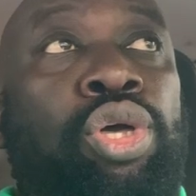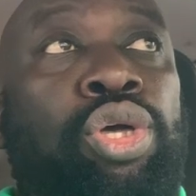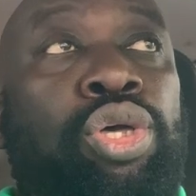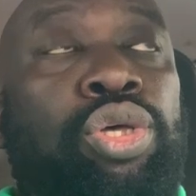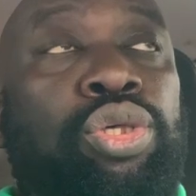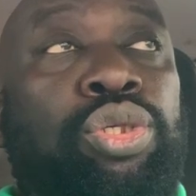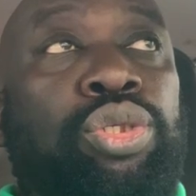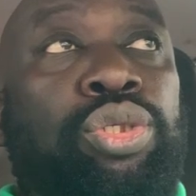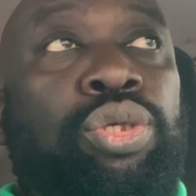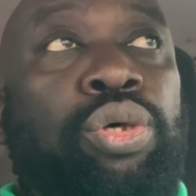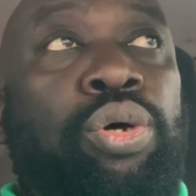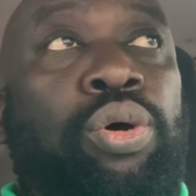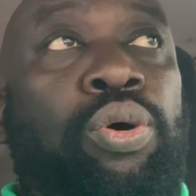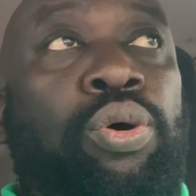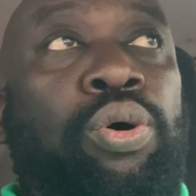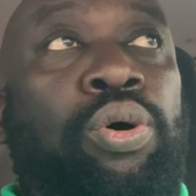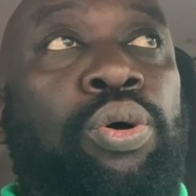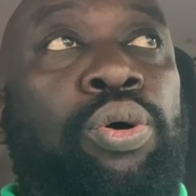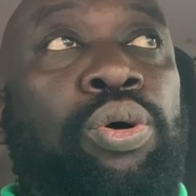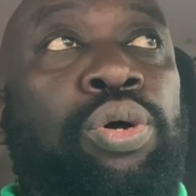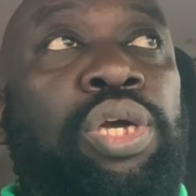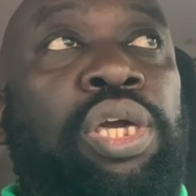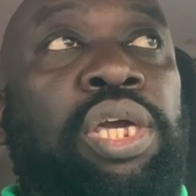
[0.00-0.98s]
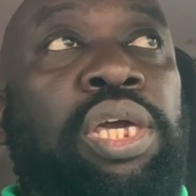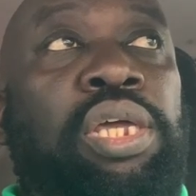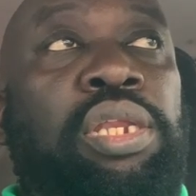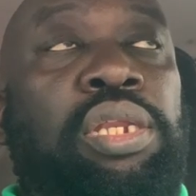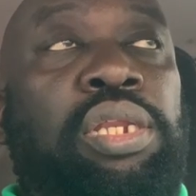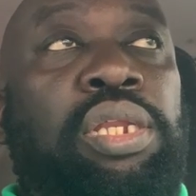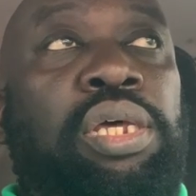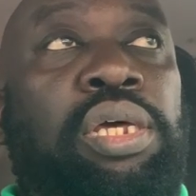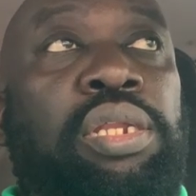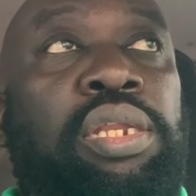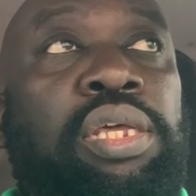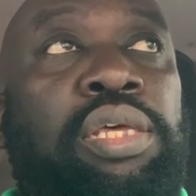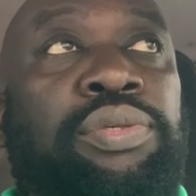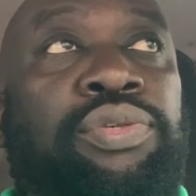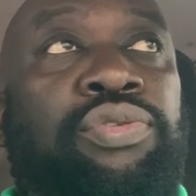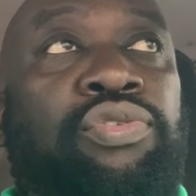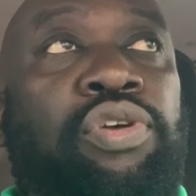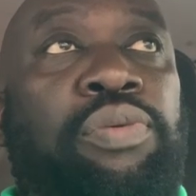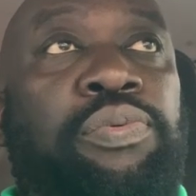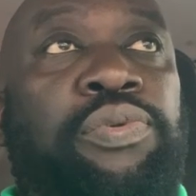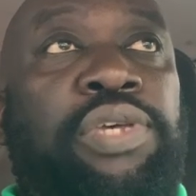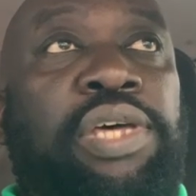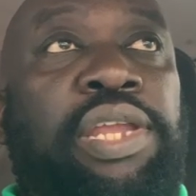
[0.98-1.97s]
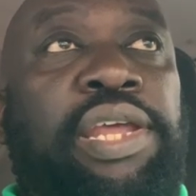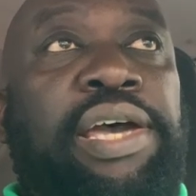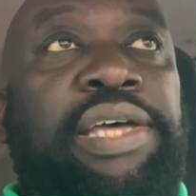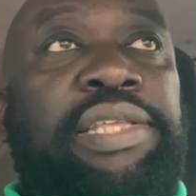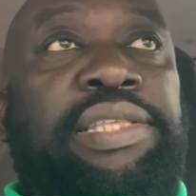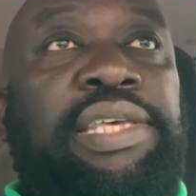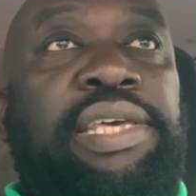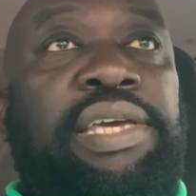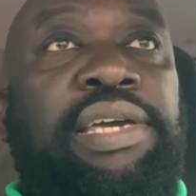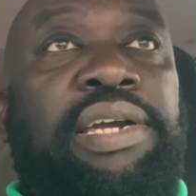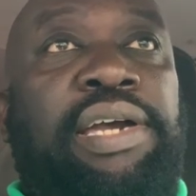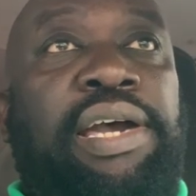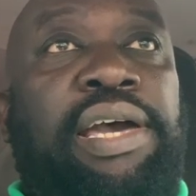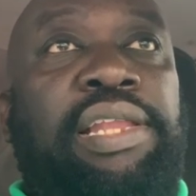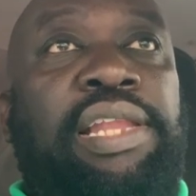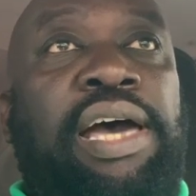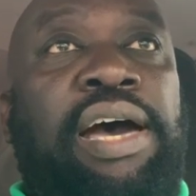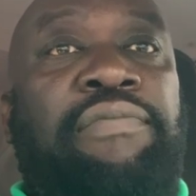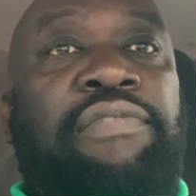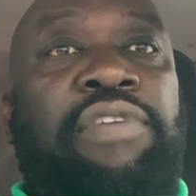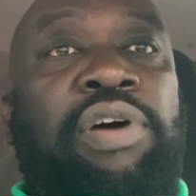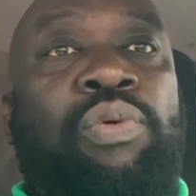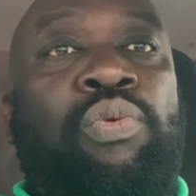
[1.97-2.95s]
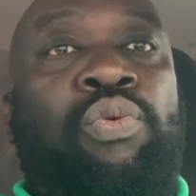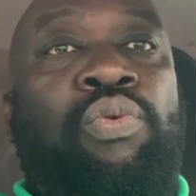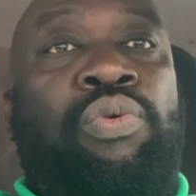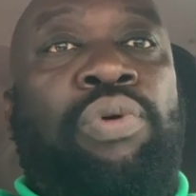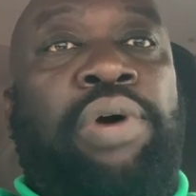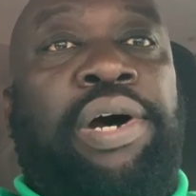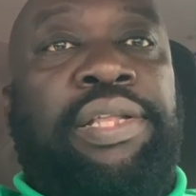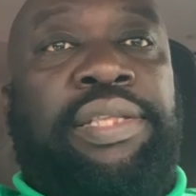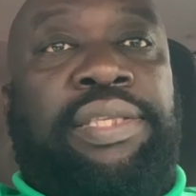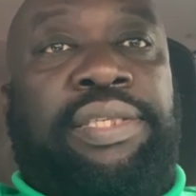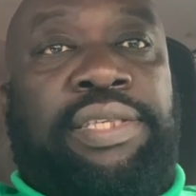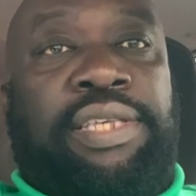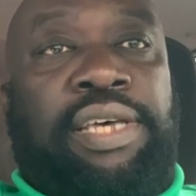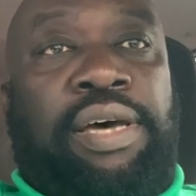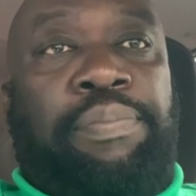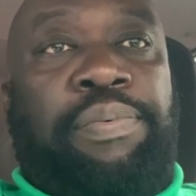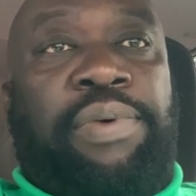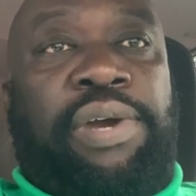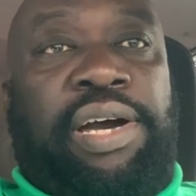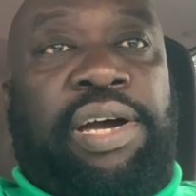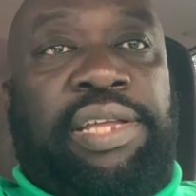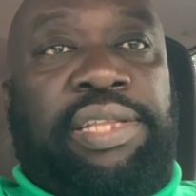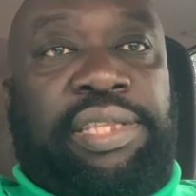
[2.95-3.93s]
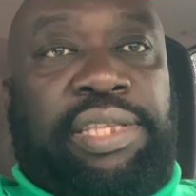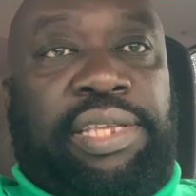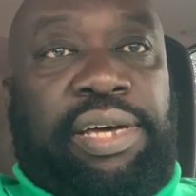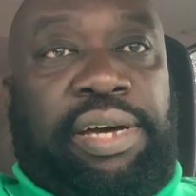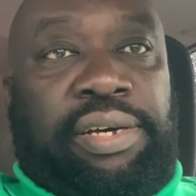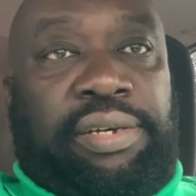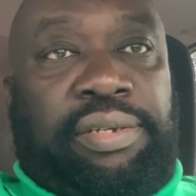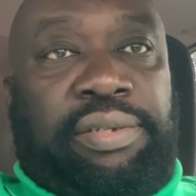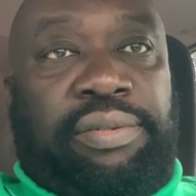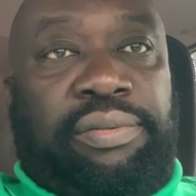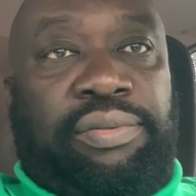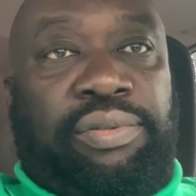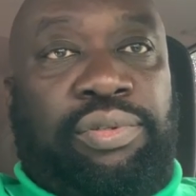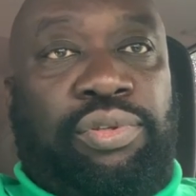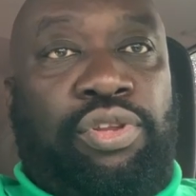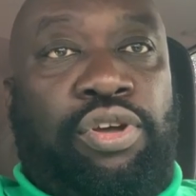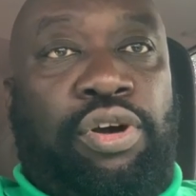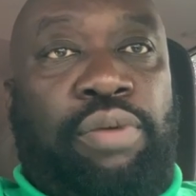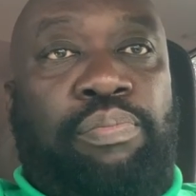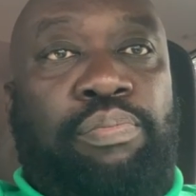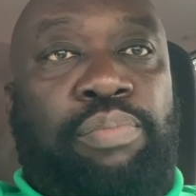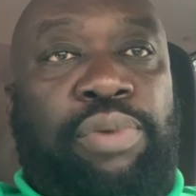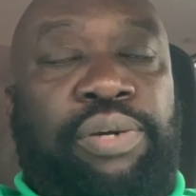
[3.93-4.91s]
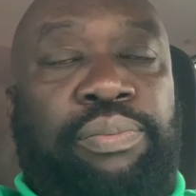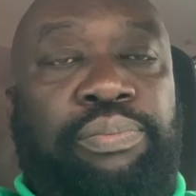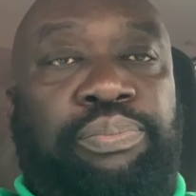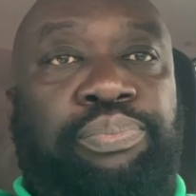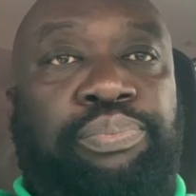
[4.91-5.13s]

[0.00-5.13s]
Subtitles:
So in the description, I think I'll have a WhatsApp contact number.